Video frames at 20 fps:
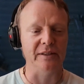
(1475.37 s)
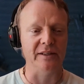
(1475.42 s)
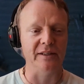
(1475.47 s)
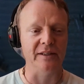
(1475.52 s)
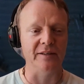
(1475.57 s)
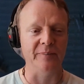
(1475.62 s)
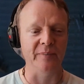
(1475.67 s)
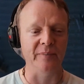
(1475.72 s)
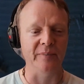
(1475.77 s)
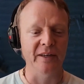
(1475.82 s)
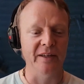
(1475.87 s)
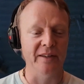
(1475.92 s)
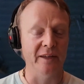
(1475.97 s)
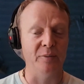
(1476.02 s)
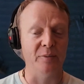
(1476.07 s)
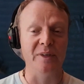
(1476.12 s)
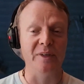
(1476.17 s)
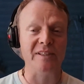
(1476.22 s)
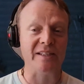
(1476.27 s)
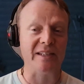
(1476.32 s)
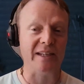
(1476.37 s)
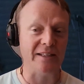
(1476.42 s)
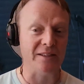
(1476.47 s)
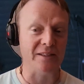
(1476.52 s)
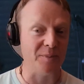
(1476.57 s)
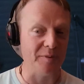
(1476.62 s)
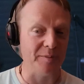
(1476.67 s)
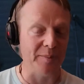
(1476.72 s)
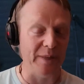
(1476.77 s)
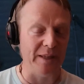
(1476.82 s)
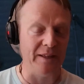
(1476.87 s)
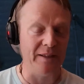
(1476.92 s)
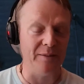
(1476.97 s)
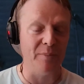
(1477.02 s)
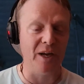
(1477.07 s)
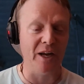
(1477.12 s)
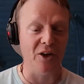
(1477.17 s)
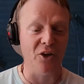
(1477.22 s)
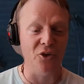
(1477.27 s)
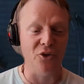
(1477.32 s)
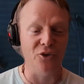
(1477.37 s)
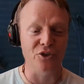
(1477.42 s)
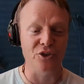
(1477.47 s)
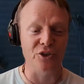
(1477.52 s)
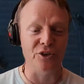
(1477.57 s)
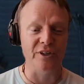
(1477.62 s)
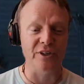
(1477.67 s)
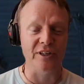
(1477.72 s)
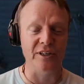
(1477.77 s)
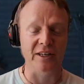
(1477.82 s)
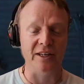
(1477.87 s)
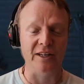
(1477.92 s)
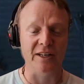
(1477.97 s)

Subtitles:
that resonates with me in my own journey.